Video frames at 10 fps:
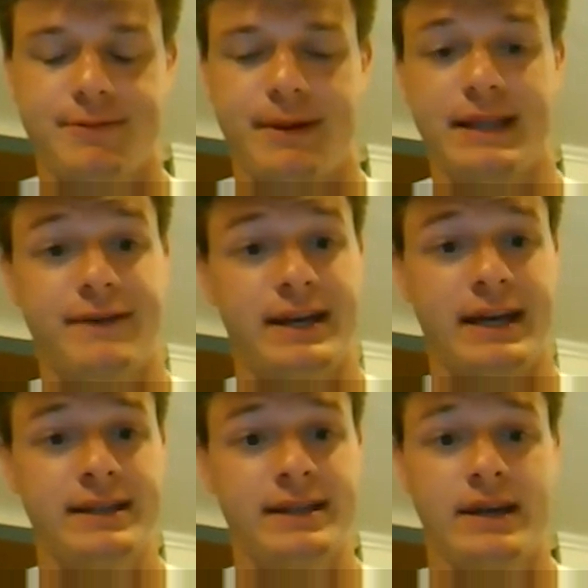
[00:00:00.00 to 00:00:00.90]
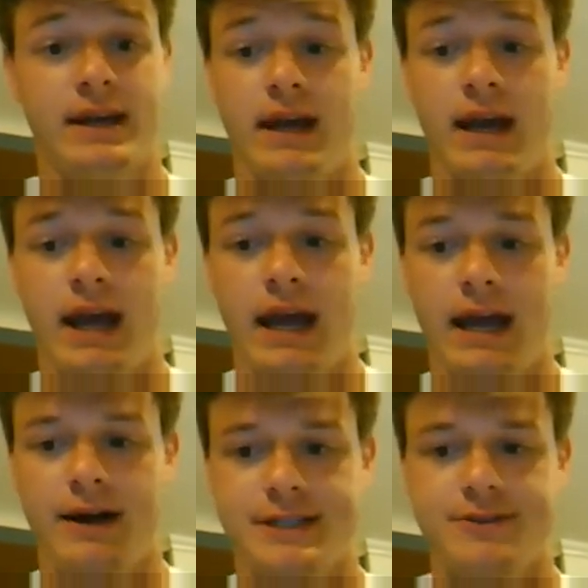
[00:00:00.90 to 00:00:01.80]
my left hand.
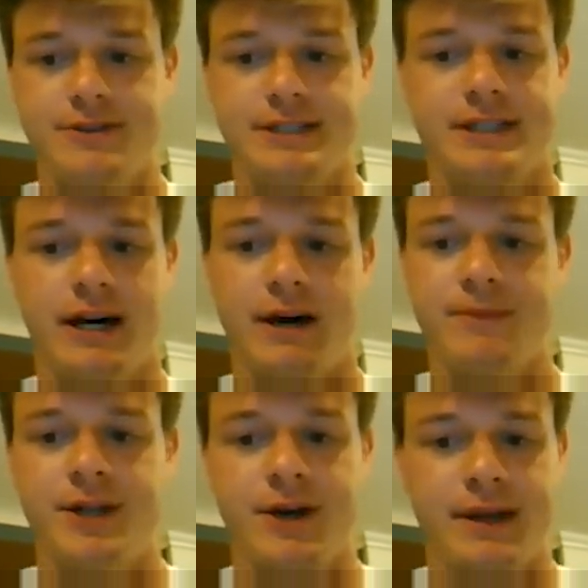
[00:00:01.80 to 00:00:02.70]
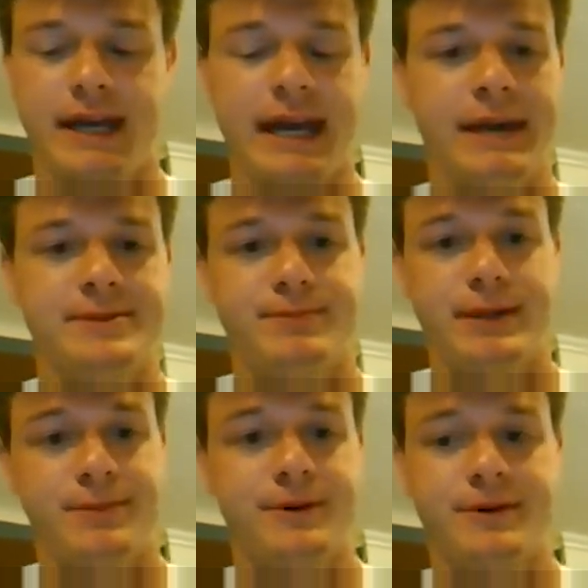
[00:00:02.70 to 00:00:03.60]
And also just, in games,
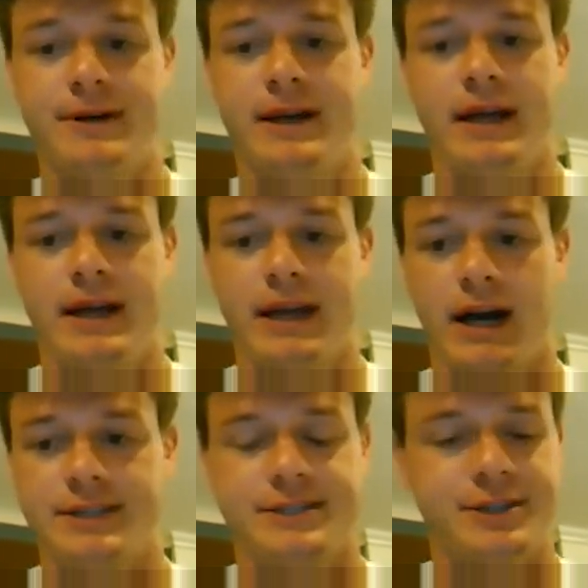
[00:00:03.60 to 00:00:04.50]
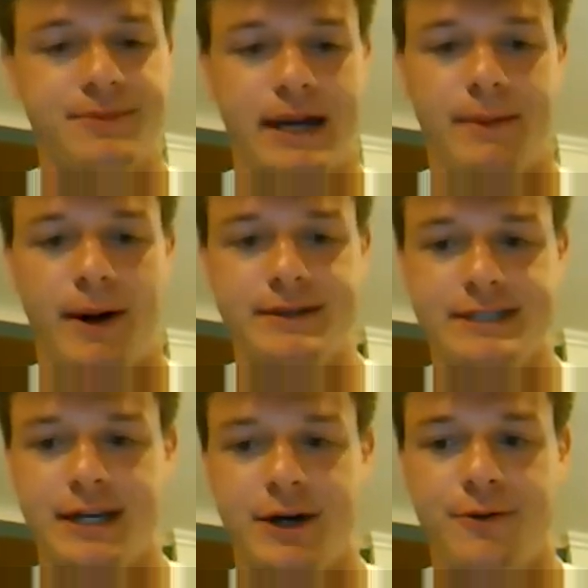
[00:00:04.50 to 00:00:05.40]
people assume that I'm always
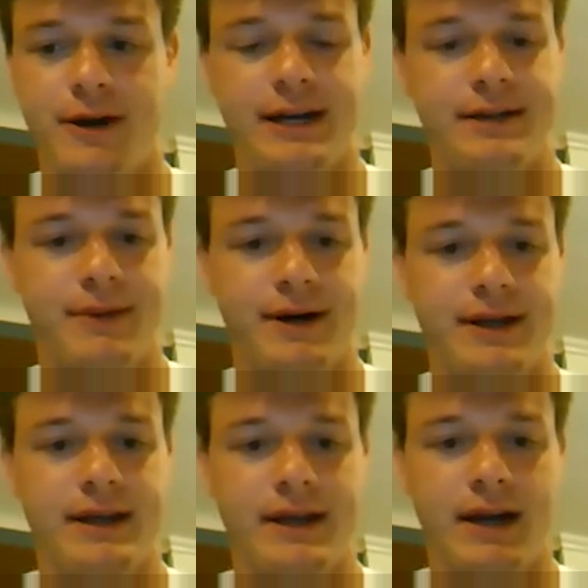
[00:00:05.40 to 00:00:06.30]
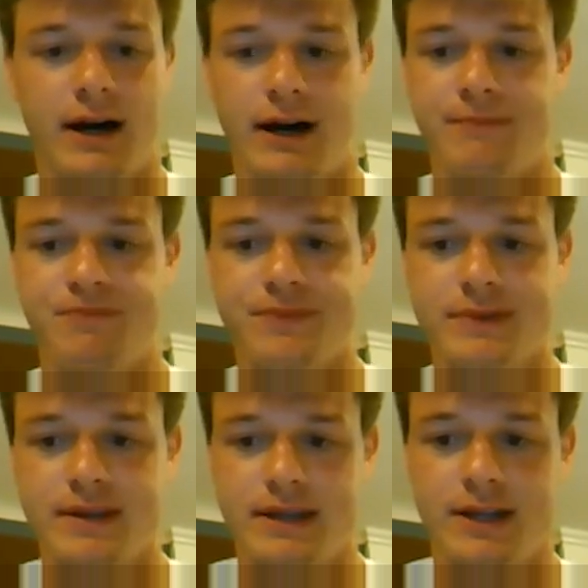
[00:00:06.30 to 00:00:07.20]
going to go right. But,
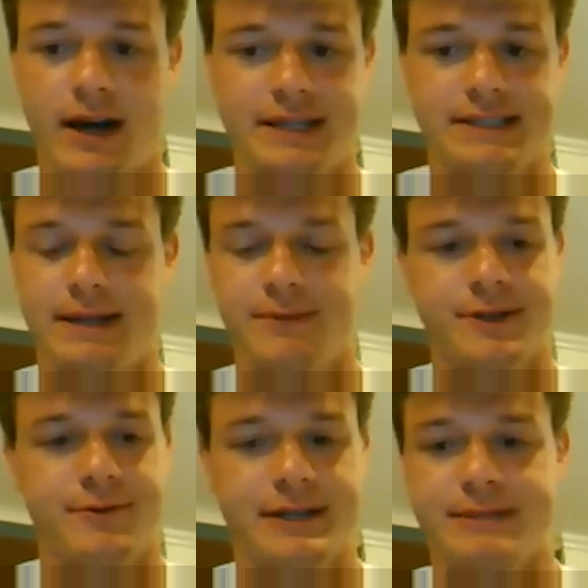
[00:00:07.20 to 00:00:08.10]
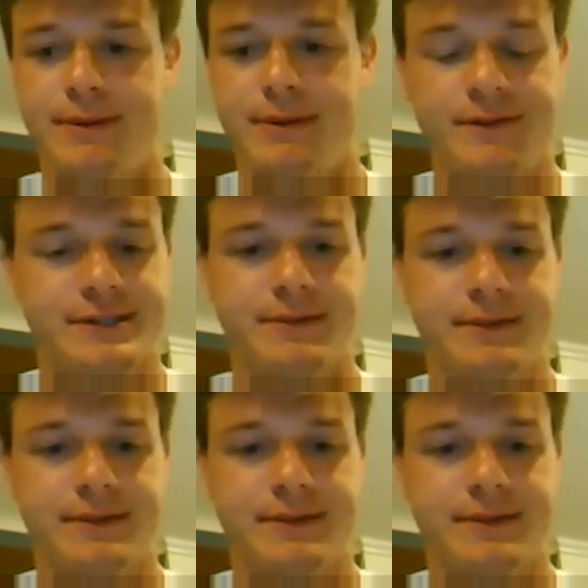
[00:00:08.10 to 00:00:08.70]
I just hit him with a quick spin move in some of